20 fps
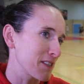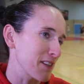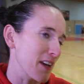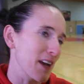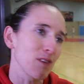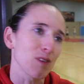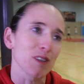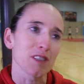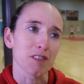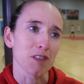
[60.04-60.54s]

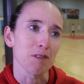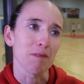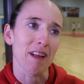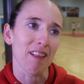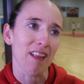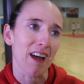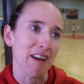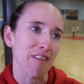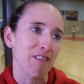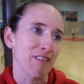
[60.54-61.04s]
Sane, was still my
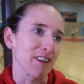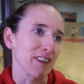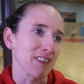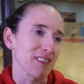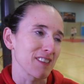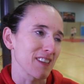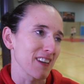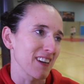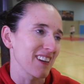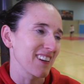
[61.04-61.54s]
life
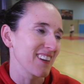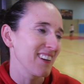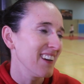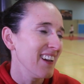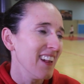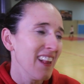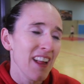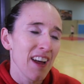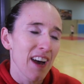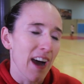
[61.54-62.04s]
because
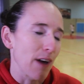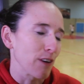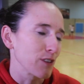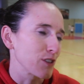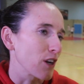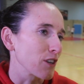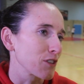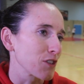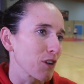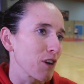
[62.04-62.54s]
I was
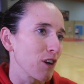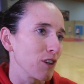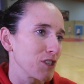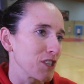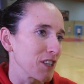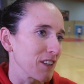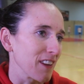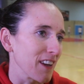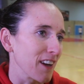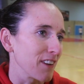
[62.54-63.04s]
also
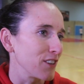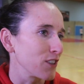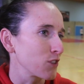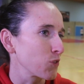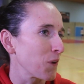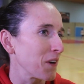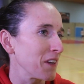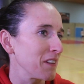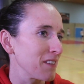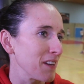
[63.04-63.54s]
coaching the
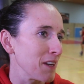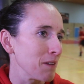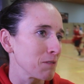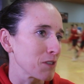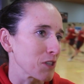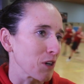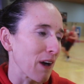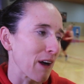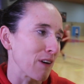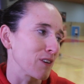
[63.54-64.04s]
under-20 team,
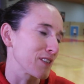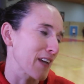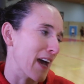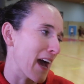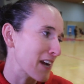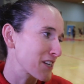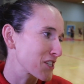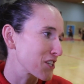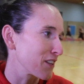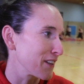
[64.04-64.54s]
so I was
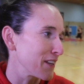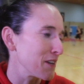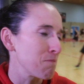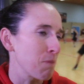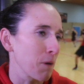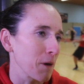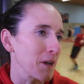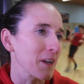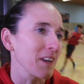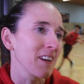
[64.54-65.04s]
actually
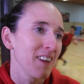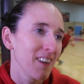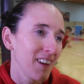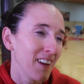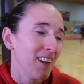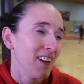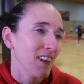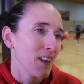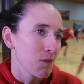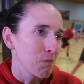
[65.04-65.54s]
putting
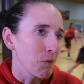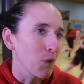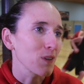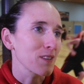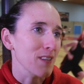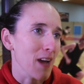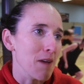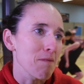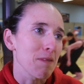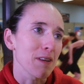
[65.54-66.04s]
more
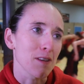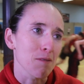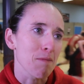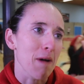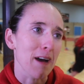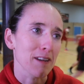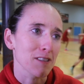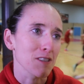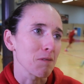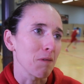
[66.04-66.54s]
time into
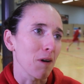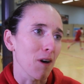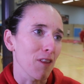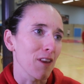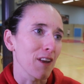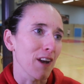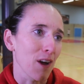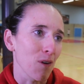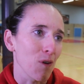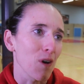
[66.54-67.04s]
basketball
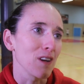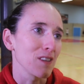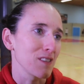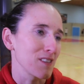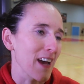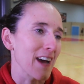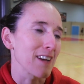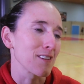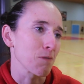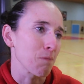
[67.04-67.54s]
than I was
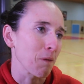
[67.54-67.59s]
as a